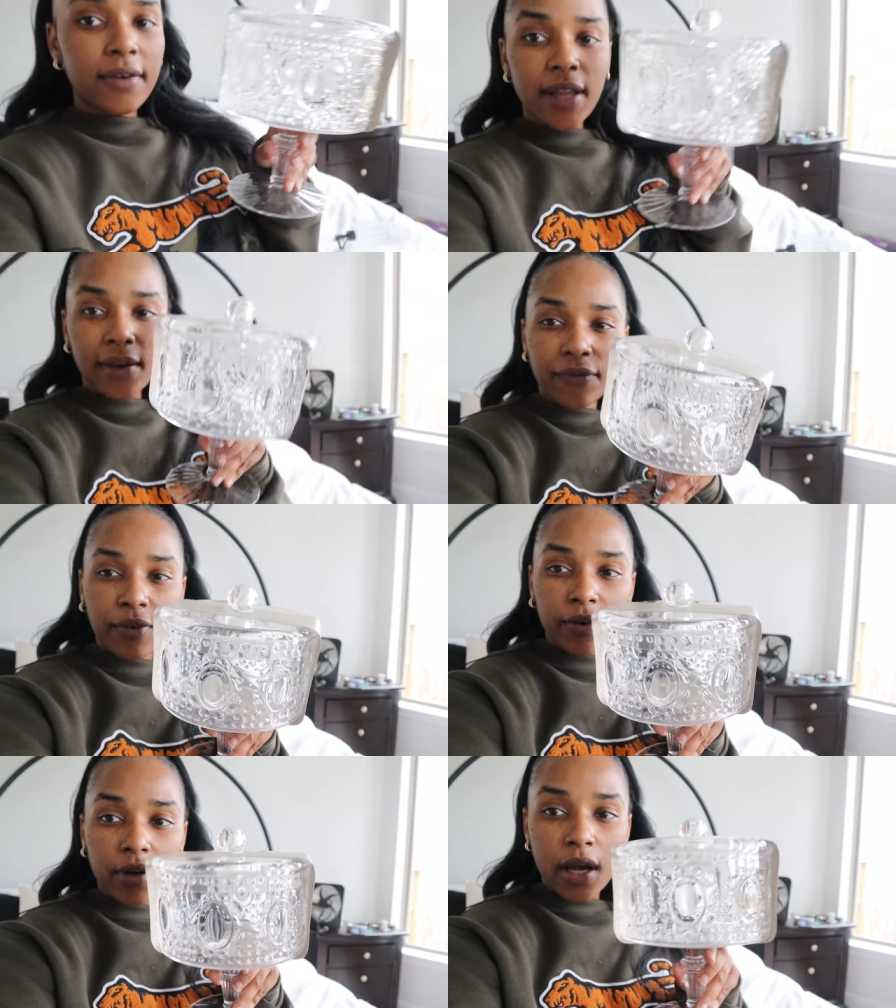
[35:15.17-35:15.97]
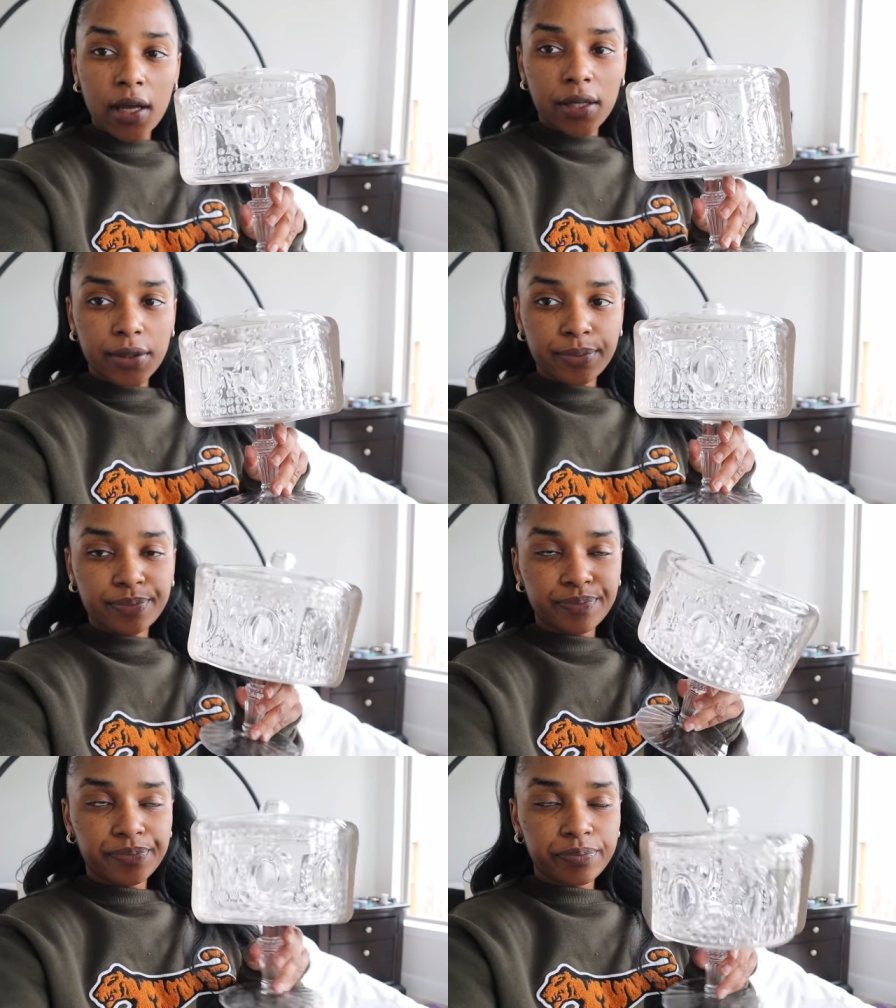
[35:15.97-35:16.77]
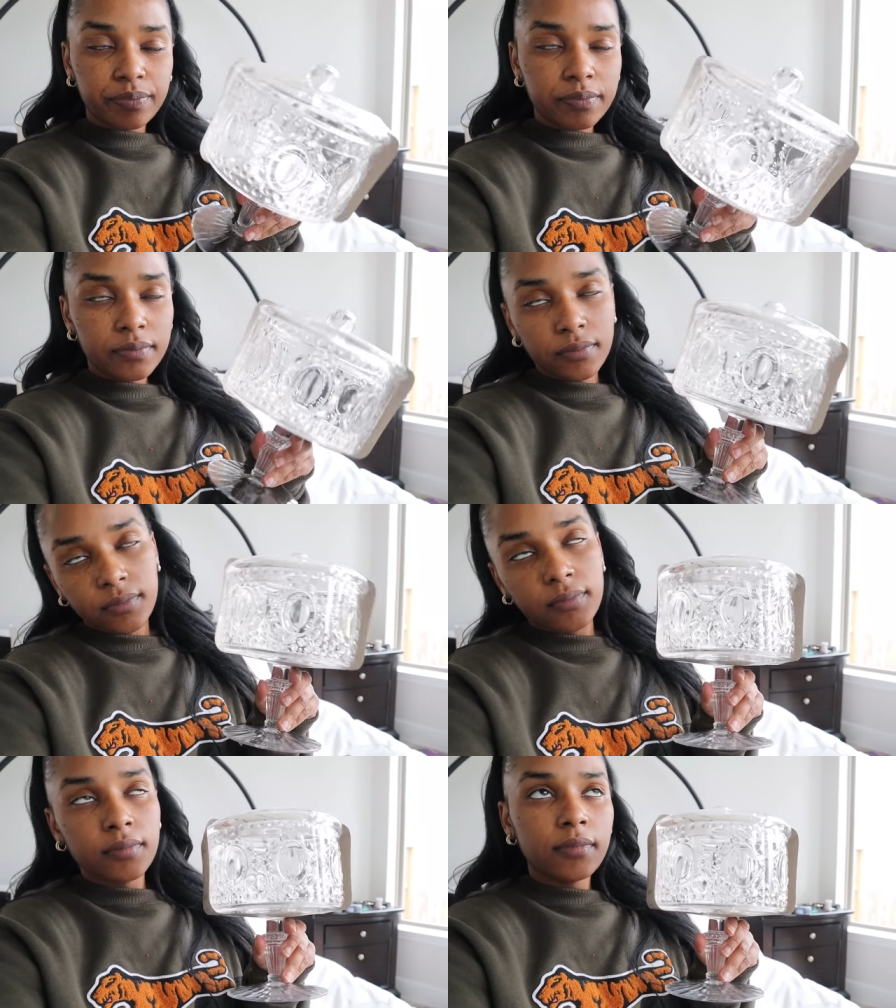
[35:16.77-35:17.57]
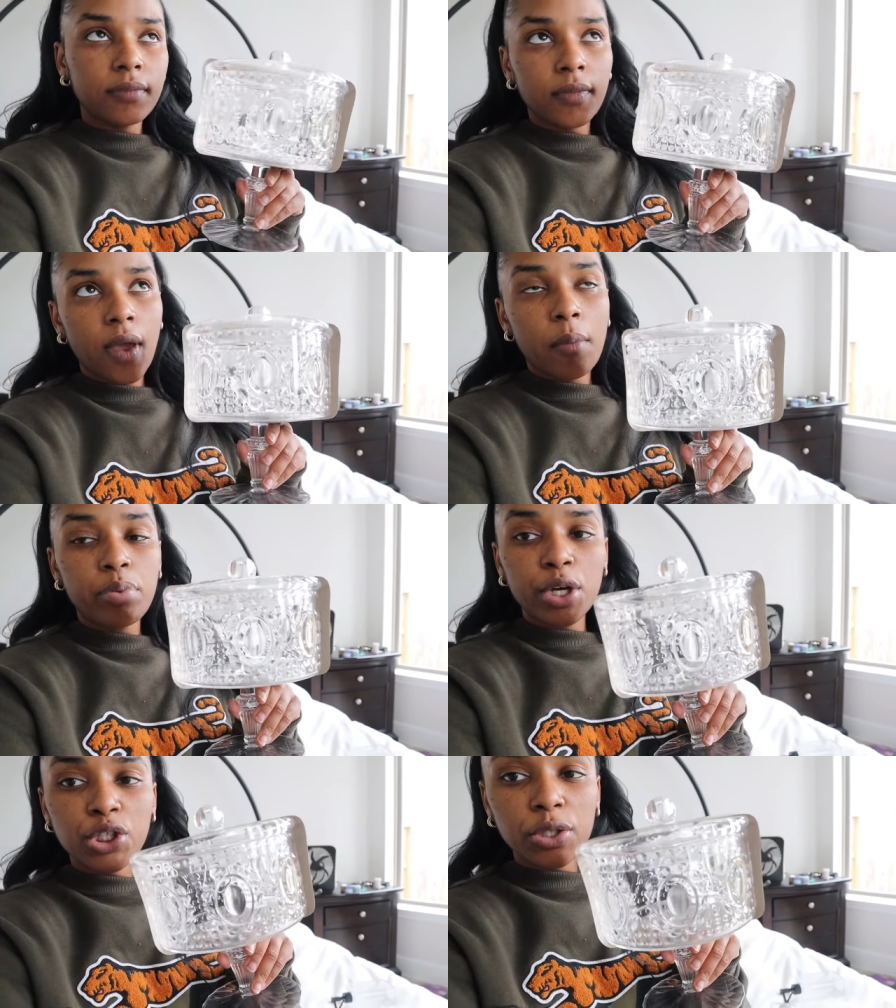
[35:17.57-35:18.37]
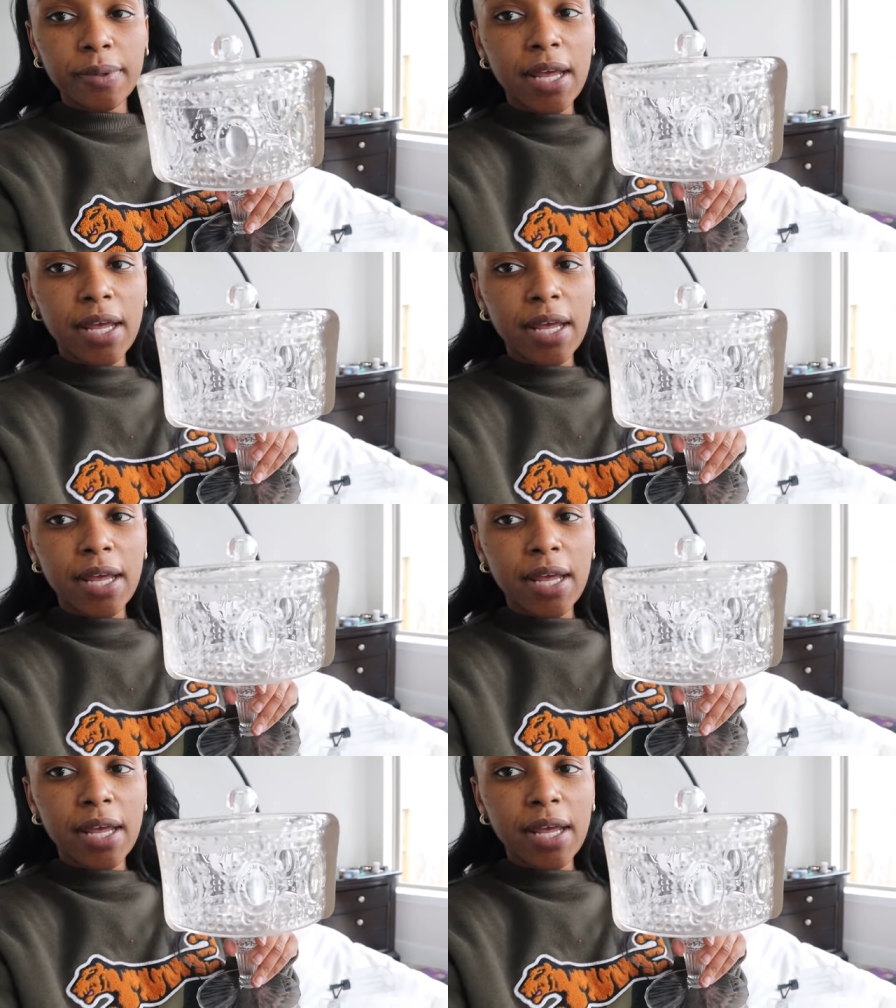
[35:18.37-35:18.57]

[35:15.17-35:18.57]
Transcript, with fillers: like for um, brunch or